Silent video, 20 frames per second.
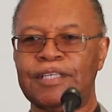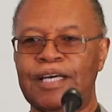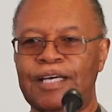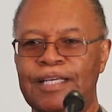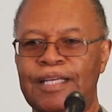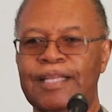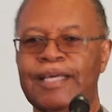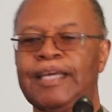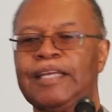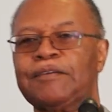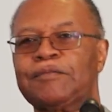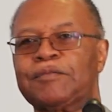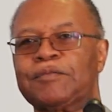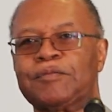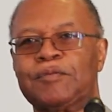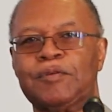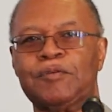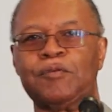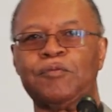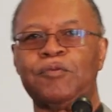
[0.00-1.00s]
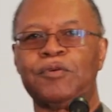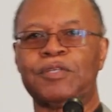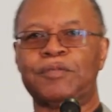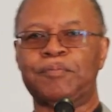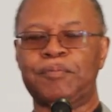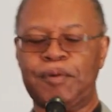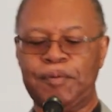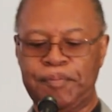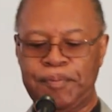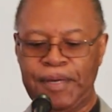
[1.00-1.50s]
a lady was
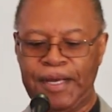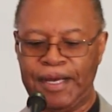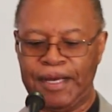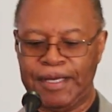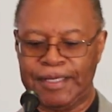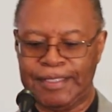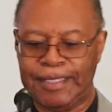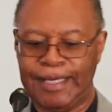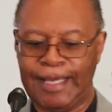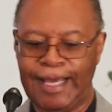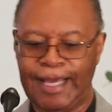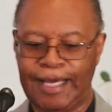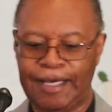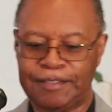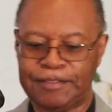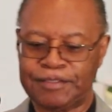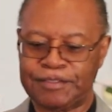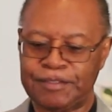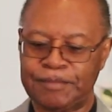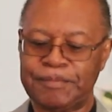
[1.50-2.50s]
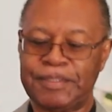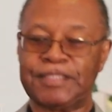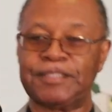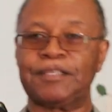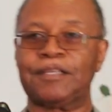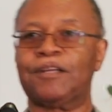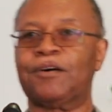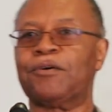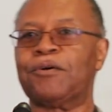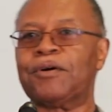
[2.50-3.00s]
preparing a house to meet
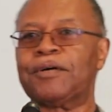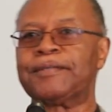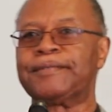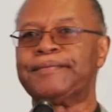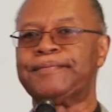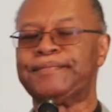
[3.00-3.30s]
the Lord,